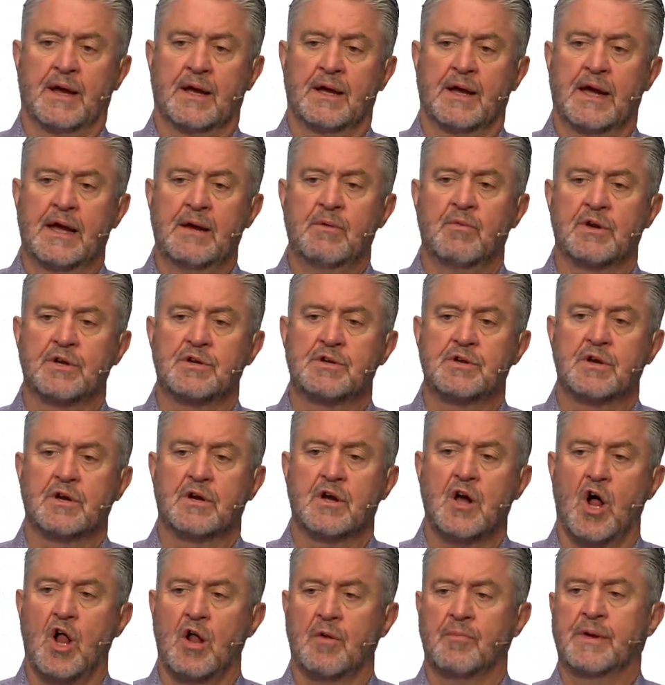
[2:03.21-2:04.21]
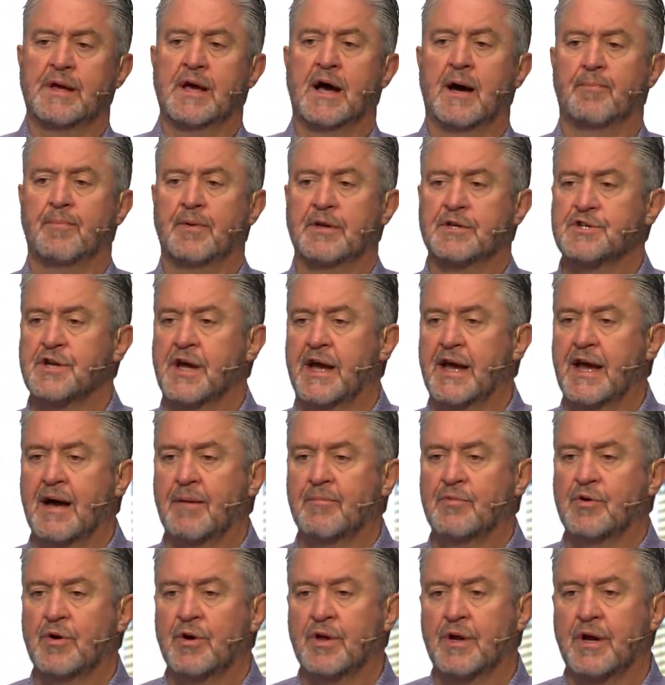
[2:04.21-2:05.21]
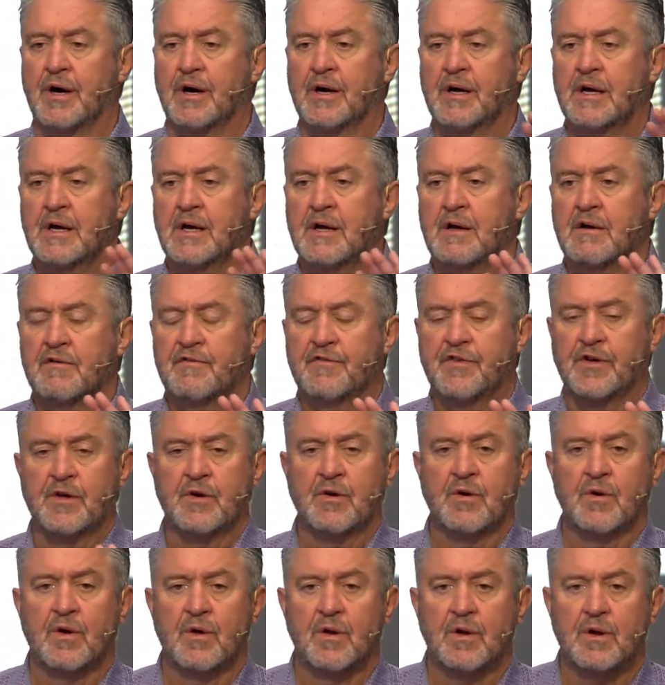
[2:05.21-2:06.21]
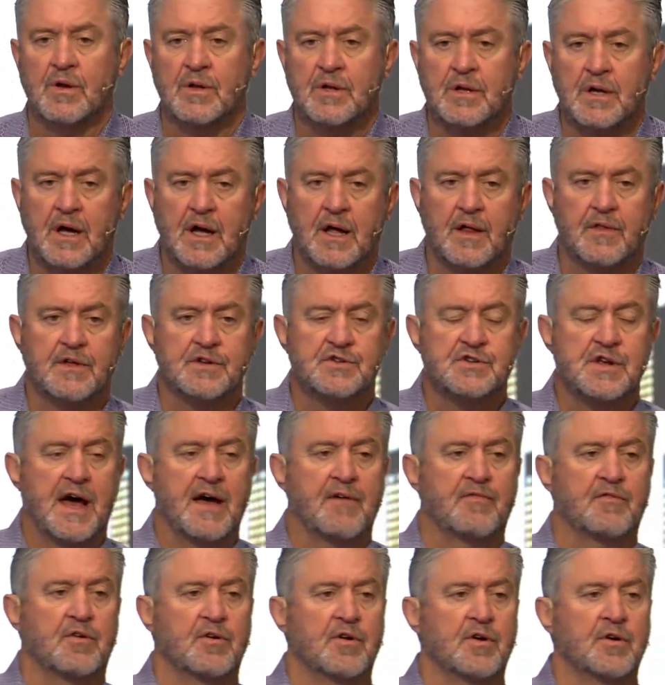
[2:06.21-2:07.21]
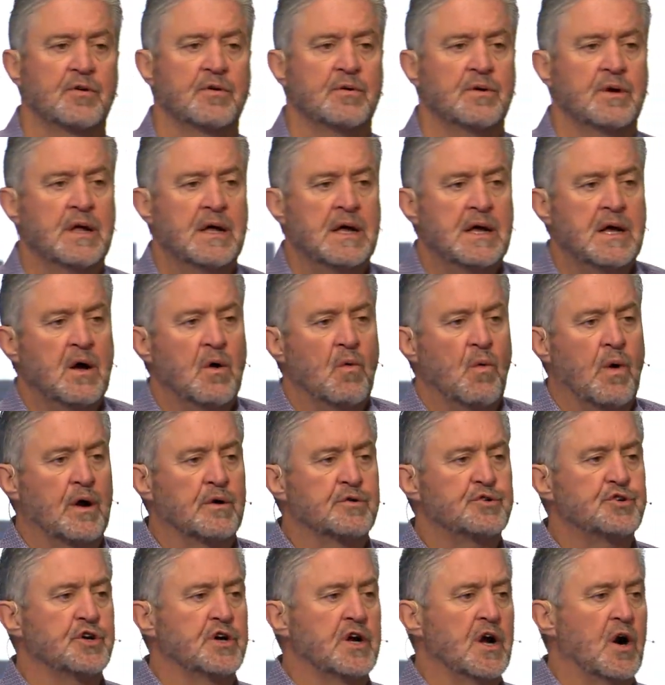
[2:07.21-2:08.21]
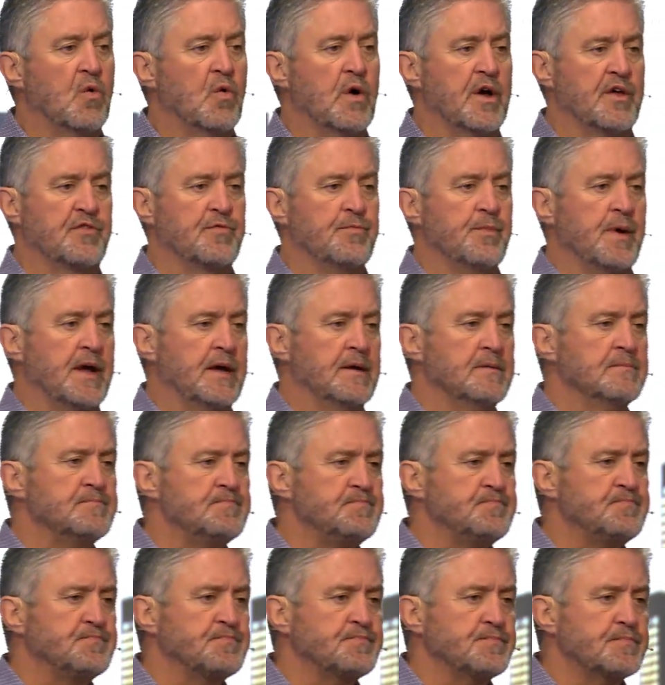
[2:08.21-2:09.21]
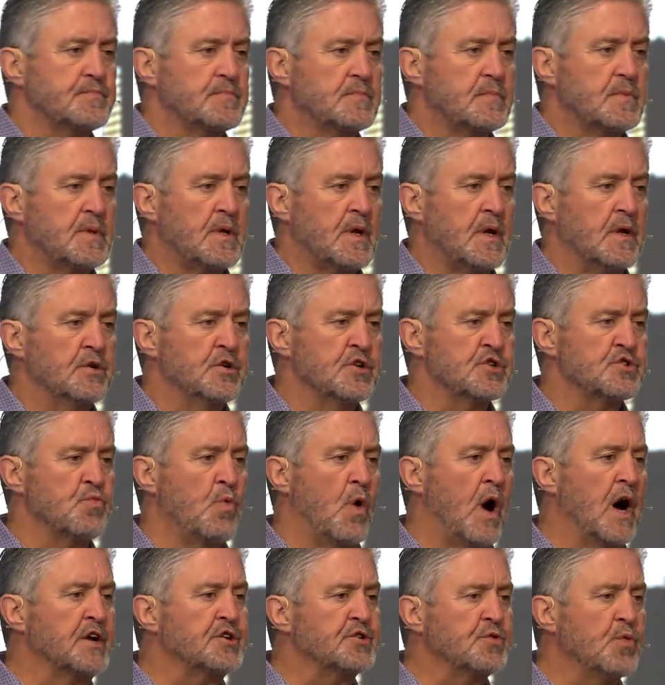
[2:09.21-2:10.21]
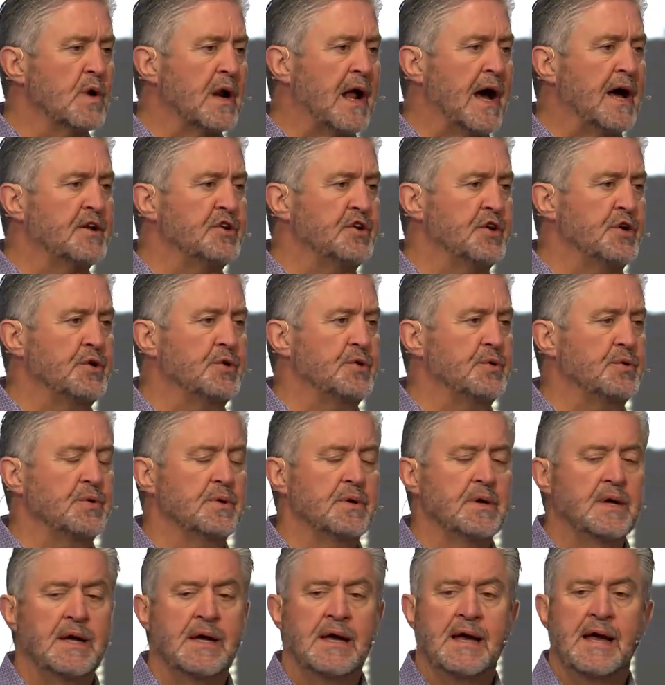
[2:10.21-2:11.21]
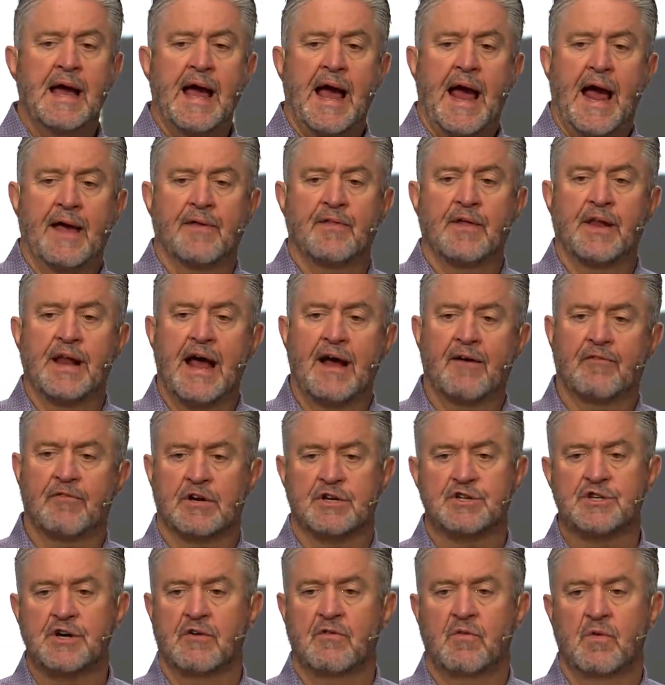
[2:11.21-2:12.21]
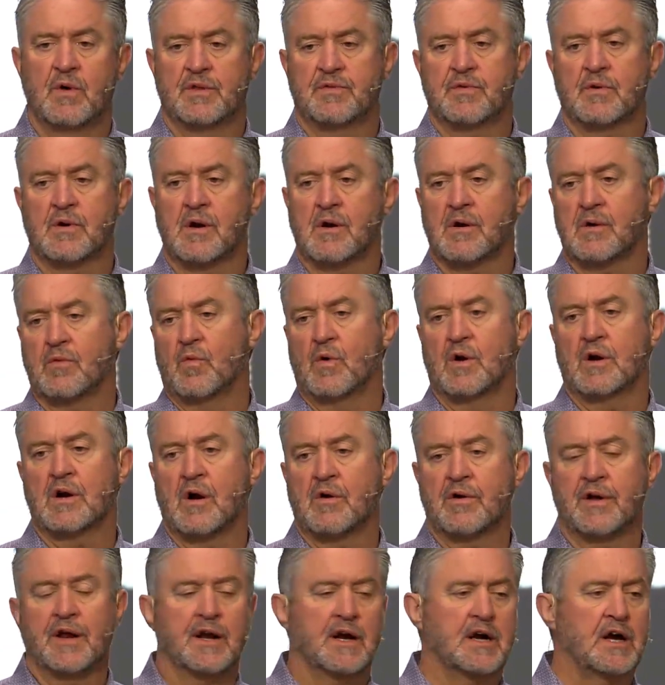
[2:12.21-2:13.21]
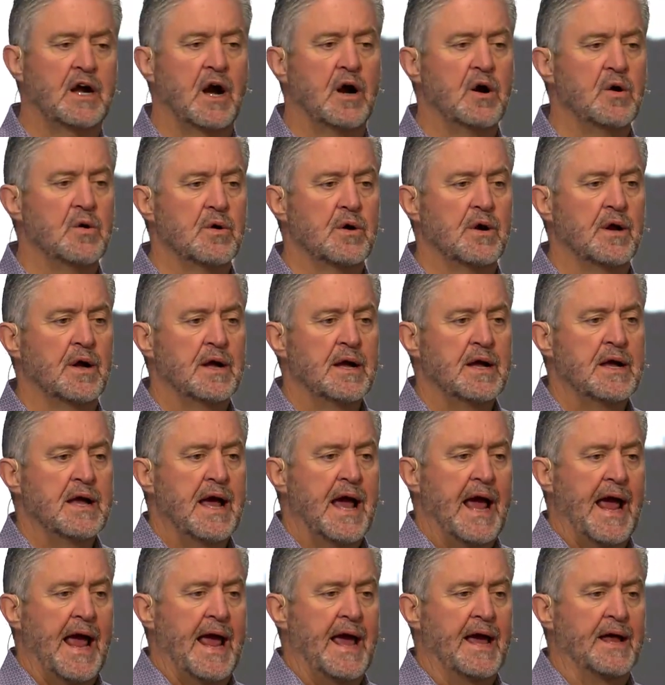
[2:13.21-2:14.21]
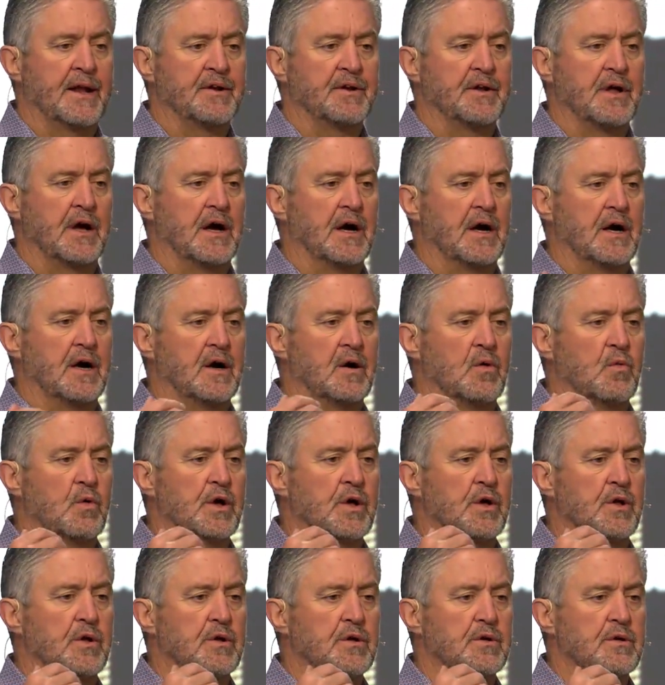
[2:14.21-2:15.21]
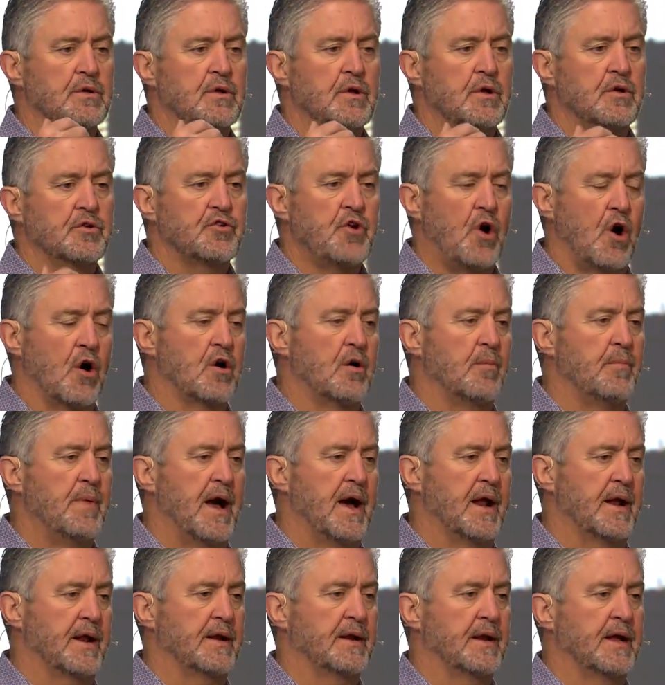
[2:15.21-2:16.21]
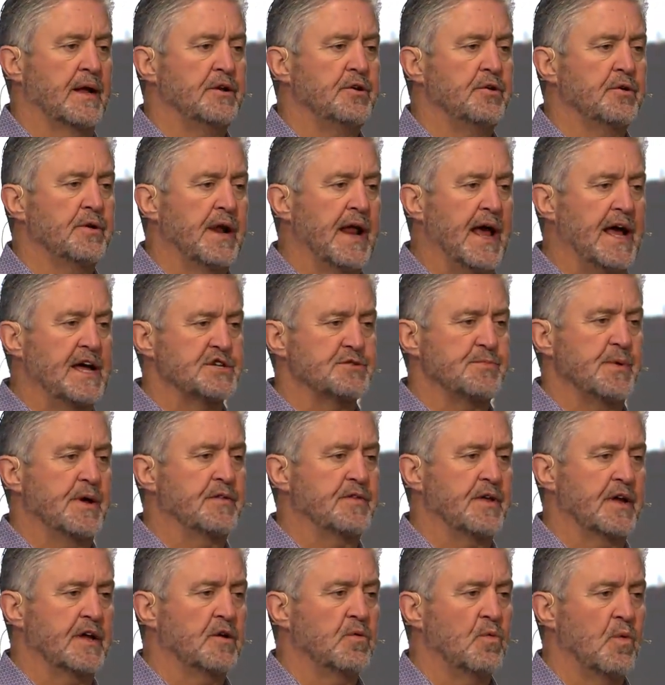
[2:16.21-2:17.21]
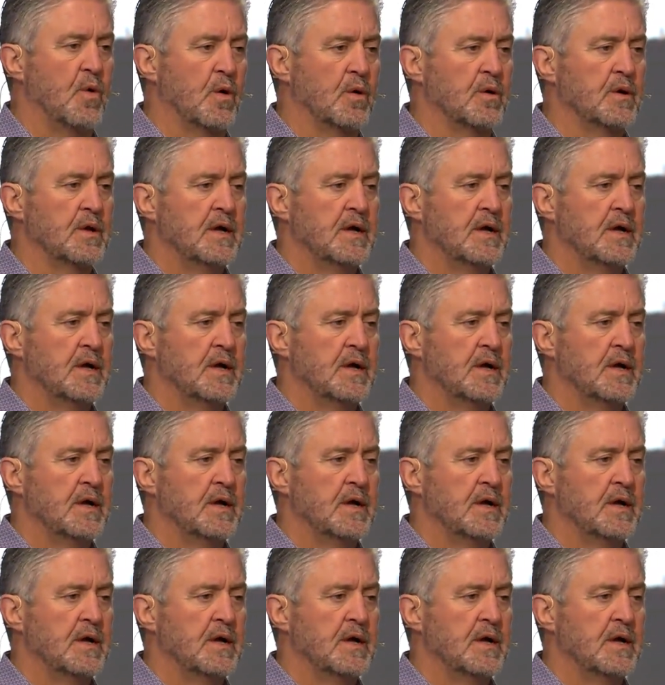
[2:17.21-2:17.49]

He would call me up and say, hey, I'm doing a funeral this afternoon. Why don't you go with me? Just watch what I do. And then after it's over with, we'll go get a Coke, and we'll talk about it, and you can ask me anything you want.